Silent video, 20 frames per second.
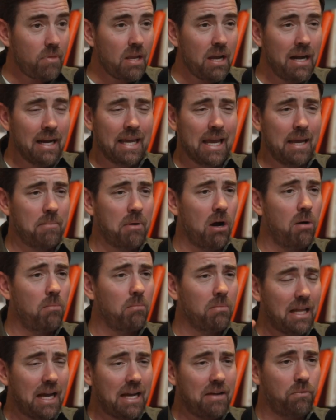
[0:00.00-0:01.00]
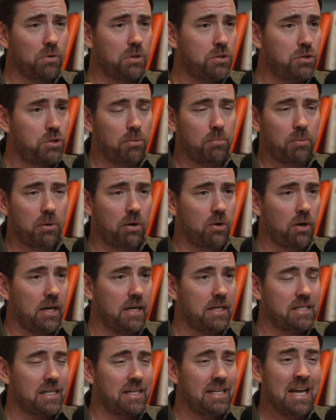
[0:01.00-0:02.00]
I came home, life was super
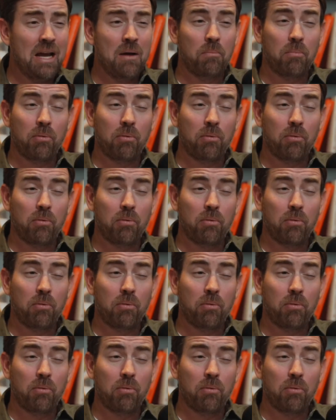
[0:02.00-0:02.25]
crazy.